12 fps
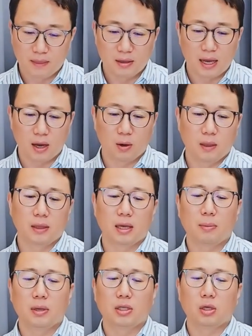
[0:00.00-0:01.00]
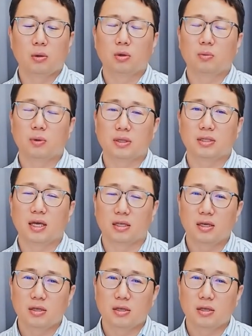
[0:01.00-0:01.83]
Now, let me show you with data